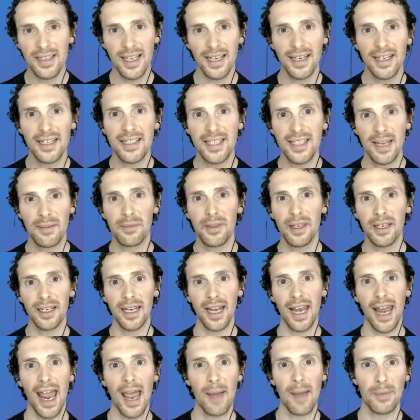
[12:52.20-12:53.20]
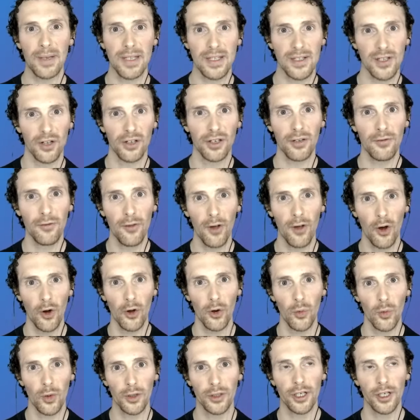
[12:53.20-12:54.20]
that the same thing that happens on the
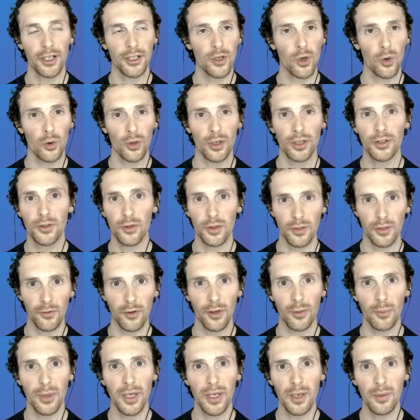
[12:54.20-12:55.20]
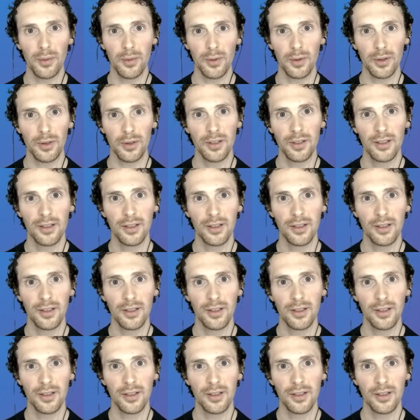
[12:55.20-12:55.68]
phone when you're talking to different people?